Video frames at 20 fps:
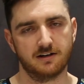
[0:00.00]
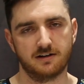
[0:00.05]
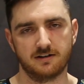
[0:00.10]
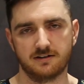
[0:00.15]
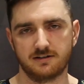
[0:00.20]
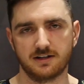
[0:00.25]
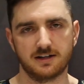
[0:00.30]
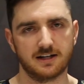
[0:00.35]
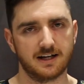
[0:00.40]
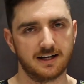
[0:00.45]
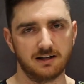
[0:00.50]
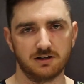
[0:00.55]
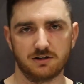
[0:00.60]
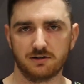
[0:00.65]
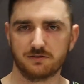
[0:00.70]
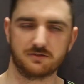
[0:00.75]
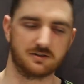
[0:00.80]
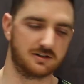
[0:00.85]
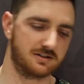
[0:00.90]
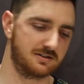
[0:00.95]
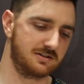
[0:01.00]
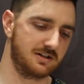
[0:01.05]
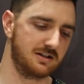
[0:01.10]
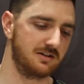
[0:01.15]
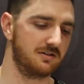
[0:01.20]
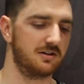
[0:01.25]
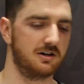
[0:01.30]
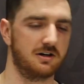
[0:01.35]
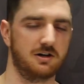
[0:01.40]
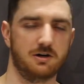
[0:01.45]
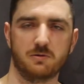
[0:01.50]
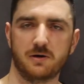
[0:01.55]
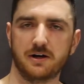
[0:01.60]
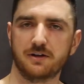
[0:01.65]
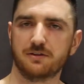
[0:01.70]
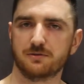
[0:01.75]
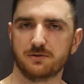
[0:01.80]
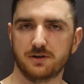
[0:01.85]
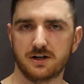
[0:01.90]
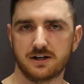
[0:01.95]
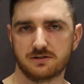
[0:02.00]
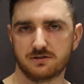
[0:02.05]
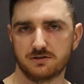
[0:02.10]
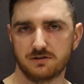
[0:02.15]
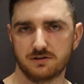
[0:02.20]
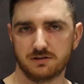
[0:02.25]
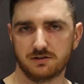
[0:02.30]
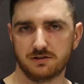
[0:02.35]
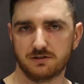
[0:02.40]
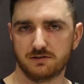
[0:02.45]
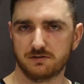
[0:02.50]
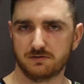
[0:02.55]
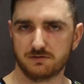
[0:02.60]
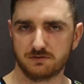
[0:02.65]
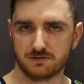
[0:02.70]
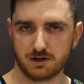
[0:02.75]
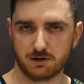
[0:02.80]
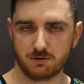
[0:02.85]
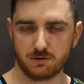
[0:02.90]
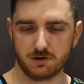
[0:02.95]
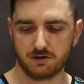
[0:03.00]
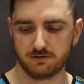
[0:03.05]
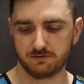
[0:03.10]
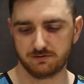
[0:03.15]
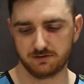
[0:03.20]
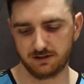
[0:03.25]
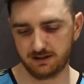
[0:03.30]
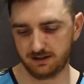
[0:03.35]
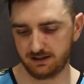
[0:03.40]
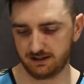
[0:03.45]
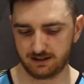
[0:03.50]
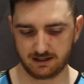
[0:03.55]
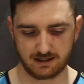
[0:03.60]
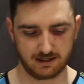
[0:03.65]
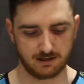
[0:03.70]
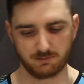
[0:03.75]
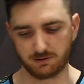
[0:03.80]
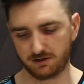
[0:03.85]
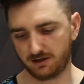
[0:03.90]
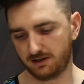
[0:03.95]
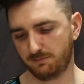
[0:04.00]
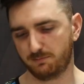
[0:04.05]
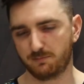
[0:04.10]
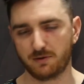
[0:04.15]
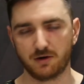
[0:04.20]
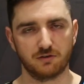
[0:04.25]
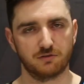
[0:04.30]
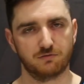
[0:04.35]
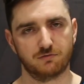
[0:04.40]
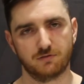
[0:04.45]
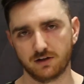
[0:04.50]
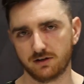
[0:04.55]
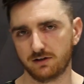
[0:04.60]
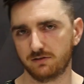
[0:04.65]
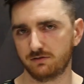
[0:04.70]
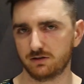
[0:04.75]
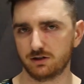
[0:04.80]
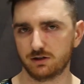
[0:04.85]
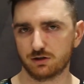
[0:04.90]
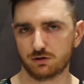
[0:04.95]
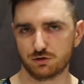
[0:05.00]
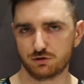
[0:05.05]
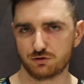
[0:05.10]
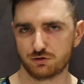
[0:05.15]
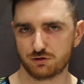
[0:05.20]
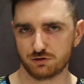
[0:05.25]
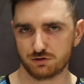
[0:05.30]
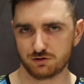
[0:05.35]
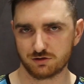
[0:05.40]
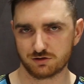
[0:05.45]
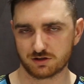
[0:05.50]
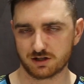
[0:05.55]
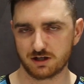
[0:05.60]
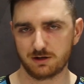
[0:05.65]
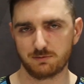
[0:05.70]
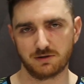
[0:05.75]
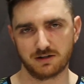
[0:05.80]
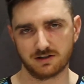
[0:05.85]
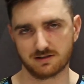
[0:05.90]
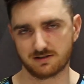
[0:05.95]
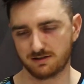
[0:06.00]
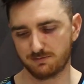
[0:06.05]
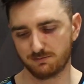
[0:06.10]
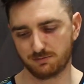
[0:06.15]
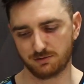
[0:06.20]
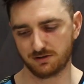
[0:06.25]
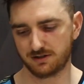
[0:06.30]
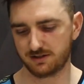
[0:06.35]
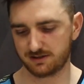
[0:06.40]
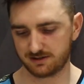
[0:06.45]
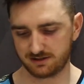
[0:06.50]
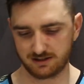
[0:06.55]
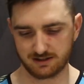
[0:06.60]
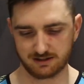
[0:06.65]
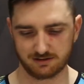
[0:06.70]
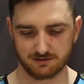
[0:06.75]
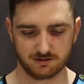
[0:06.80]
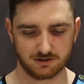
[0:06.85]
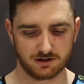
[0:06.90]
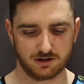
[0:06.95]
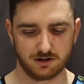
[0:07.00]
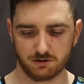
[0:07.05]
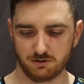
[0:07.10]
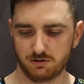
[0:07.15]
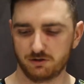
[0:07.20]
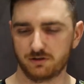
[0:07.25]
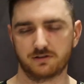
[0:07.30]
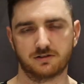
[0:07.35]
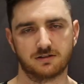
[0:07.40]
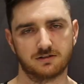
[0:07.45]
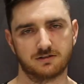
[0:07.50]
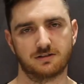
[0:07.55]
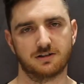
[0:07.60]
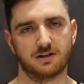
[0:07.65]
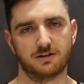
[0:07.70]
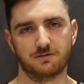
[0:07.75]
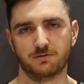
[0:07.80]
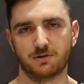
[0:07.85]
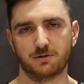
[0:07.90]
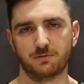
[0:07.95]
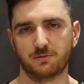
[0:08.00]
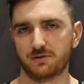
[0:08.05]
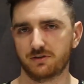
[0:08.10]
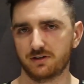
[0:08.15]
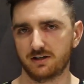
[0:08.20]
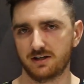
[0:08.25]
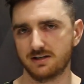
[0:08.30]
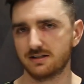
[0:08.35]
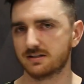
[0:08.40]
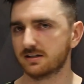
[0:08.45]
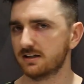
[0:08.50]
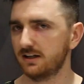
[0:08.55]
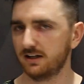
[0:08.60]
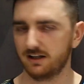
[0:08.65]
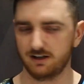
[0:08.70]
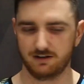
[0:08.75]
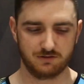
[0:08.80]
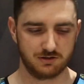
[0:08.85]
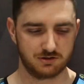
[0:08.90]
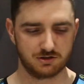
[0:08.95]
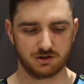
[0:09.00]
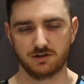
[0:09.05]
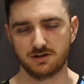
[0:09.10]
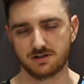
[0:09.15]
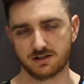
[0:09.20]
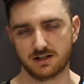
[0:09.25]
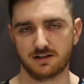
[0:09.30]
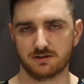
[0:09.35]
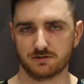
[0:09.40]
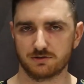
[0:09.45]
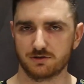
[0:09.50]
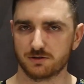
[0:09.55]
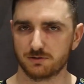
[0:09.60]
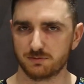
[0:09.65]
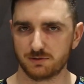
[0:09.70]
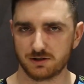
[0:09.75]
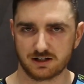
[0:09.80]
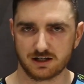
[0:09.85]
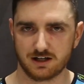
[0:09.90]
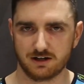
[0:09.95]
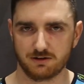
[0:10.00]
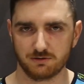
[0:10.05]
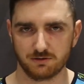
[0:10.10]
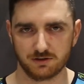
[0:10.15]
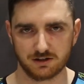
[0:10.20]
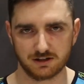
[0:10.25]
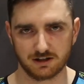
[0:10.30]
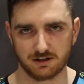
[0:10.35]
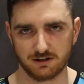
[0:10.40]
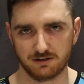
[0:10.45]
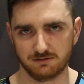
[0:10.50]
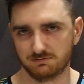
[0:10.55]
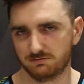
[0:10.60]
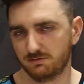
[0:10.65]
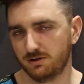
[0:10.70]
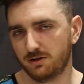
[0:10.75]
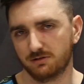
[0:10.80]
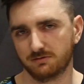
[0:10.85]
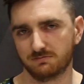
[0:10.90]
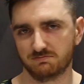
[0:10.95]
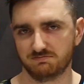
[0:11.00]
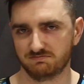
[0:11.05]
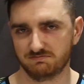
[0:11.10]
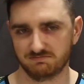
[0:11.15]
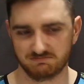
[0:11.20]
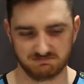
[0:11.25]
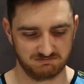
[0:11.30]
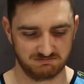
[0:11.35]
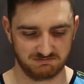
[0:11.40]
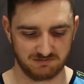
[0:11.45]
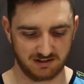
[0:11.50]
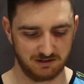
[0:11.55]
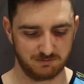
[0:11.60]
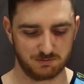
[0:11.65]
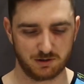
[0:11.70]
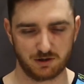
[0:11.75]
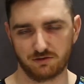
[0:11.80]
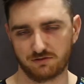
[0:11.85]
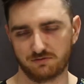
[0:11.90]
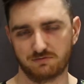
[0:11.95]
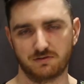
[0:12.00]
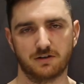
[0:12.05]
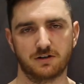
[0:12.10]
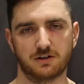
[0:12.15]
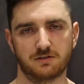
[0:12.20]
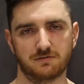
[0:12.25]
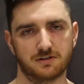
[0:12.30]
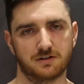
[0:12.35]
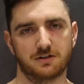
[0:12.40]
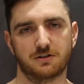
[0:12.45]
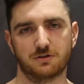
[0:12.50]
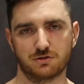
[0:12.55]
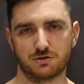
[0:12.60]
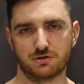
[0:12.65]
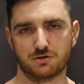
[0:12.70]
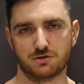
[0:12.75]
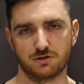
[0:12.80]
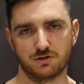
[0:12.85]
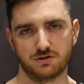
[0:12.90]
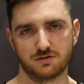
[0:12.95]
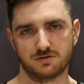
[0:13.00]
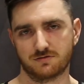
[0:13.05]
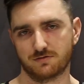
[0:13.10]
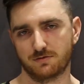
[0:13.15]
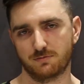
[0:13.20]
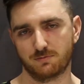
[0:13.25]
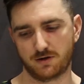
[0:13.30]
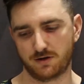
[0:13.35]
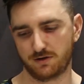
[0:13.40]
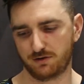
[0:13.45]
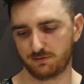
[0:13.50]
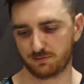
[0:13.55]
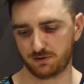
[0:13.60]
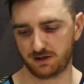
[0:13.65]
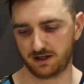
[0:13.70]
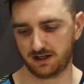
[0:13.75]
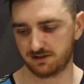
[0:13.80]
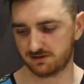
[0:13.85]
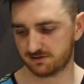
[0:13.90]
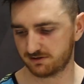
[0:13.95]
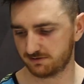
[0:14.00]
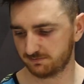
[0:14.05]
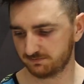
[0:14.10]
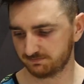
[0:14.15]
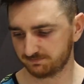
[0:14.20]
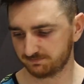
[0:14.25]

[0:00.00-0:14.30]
DNA loft extended the whole way throughout to your toe off. But yeah, both very, very good shoes, keeping it simplistic. Not a whole lot can go wrong with these. If you choose either of them, you can't really go wrong. They're both very, very good shoes from both brands.